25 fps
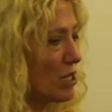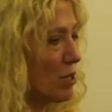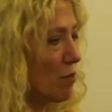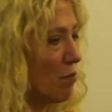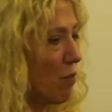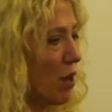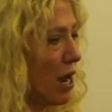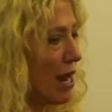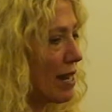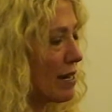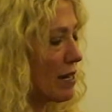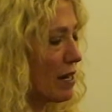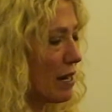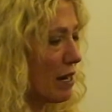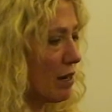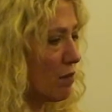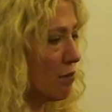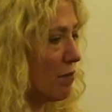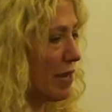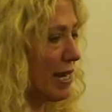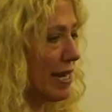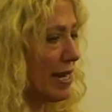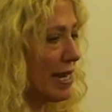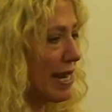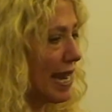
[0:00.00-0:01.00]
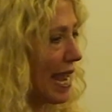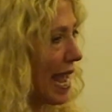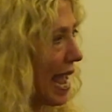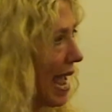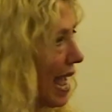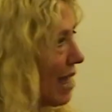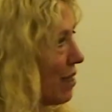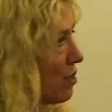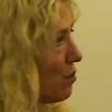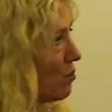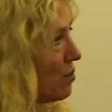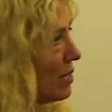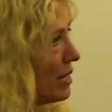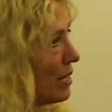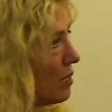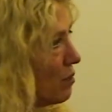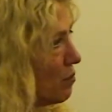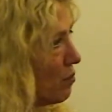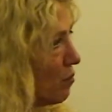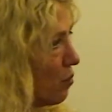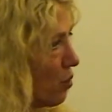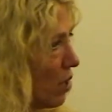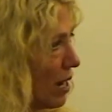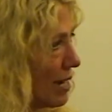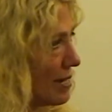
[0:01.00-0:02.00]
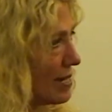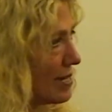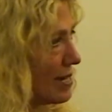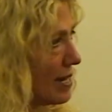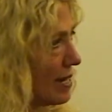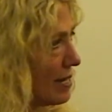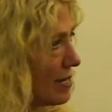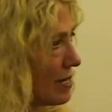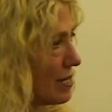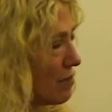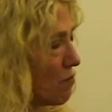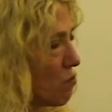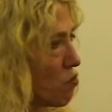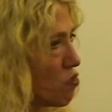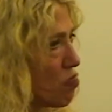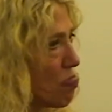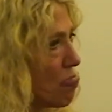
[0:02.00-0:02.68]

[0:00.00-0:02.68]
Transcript: a big gathering process.